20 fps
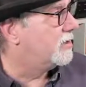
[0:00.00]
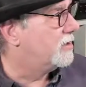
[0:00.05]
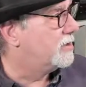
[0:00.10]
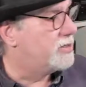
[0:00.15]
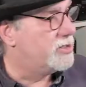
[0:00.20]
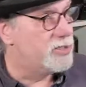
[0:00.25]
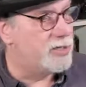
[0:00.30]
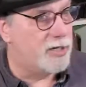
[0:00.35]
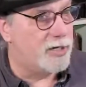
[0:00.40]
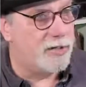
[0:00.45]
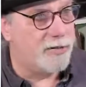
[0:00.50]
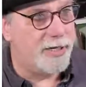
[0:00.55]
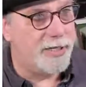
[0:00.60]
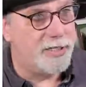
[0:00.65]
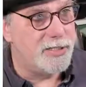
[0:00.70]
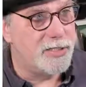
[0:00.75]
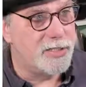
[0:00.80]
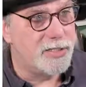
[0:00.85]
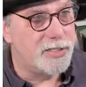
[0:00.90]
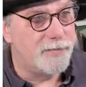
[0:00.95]

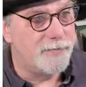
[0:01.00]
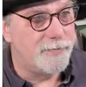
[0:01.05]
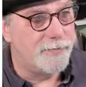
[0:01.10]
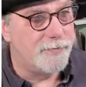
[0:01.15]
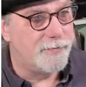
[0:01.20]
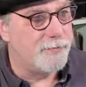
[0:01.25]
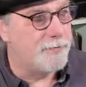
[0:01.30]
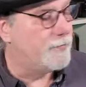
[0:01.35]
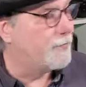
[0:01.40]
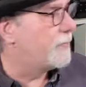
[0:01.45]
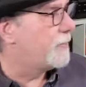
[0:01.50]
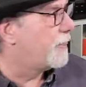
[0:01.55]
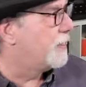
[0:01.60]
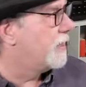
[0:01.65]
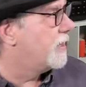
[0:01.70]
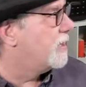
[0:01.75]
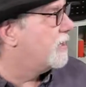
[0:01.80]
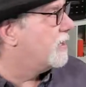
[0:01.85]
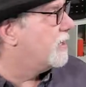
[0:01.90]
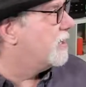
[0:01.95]
generates.
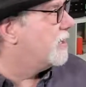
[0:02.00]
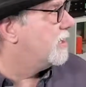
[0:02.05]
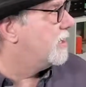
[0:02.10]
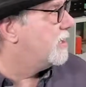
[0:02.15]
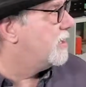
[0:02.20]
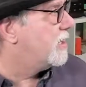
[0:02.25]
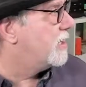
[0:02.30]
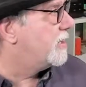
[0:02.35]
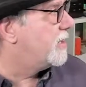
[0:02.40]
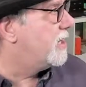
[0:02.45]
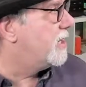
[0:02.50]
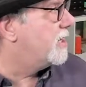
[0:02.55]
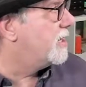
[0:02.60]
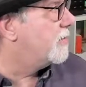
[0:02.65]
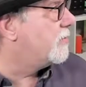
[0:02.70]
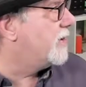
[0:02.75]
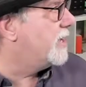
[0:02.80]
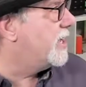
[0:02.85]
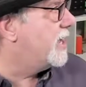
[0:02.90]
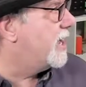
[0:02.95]
Now
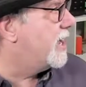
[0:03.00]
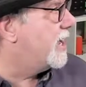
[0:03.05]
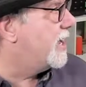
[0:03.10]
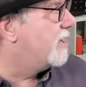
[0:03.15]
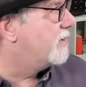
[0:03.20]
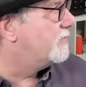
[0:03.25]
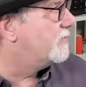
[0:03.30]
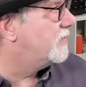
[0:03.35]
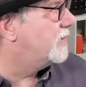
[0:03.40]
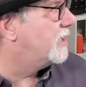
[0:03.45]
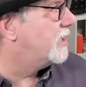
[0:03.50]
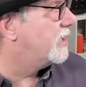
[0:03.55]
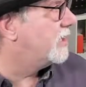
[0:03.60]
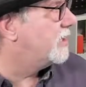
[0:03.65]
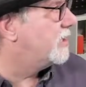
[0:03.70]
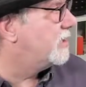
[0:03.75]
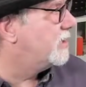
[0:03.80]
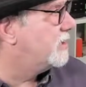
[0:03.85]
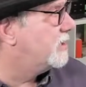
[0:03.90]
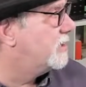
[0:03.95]
here we have, and I
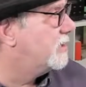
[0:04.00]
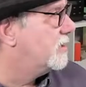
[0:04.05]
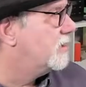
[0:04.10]
can